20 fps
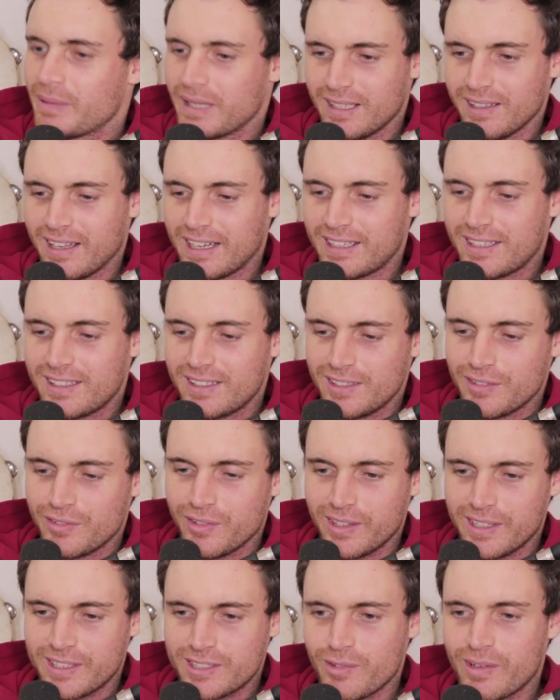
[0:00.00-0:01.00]
but like
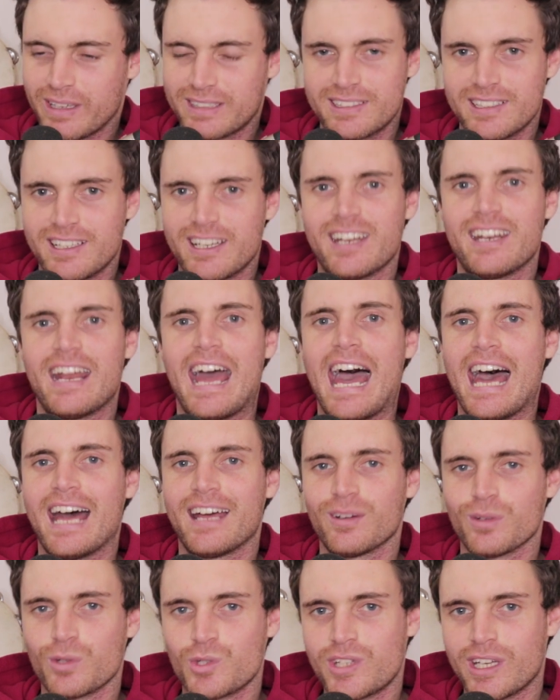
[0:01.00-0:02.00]
you've really directed an
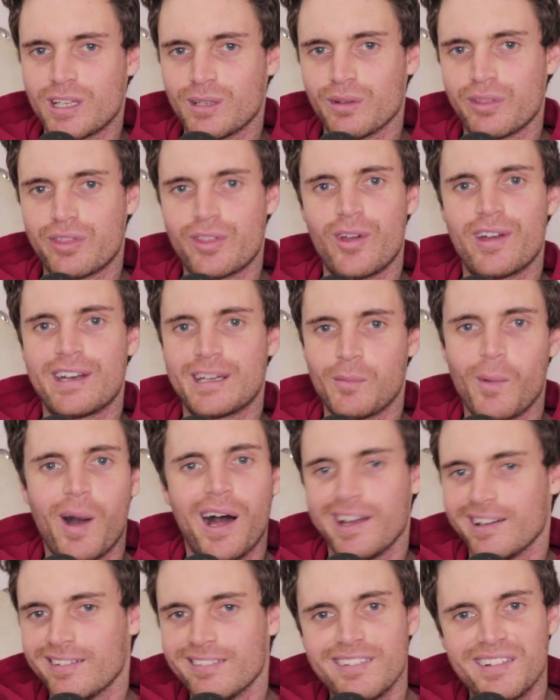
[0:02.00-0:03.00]
ad on Channel
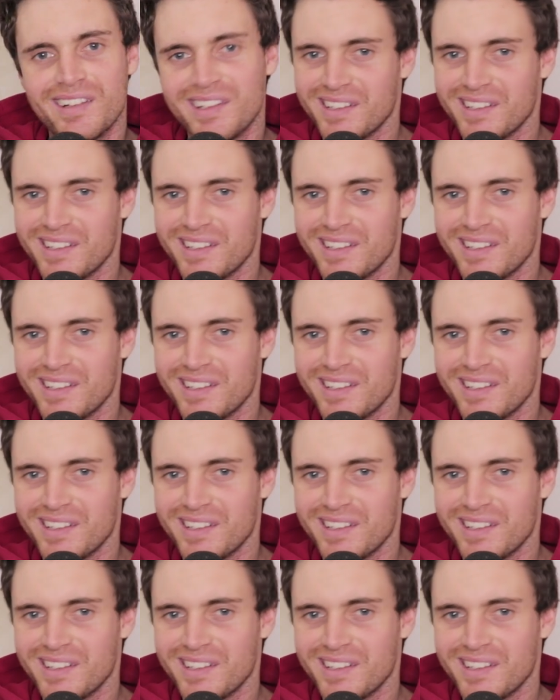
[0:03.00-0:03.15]
31.